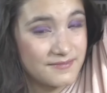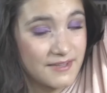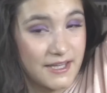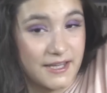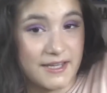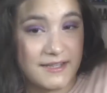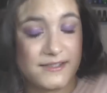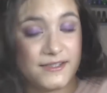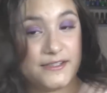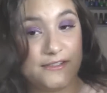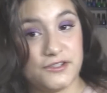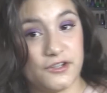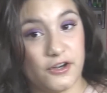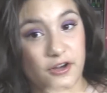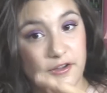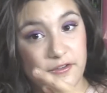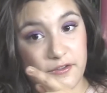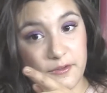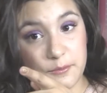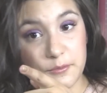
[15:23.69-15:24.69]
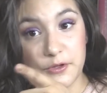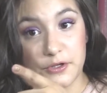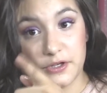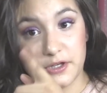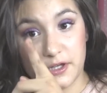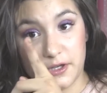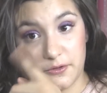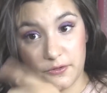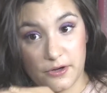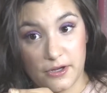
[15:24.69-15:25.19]
Like I said, sorry if I'm
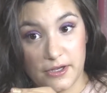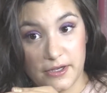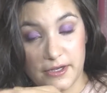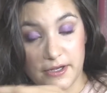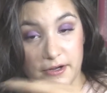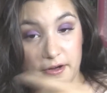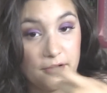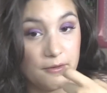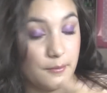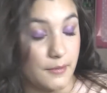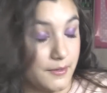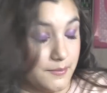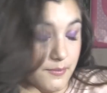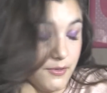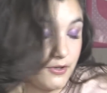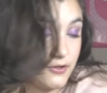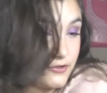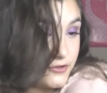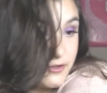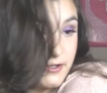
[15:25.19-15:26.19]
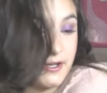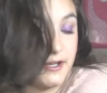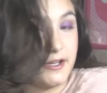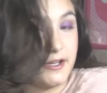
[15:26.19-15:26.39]
looking right here, my mirror's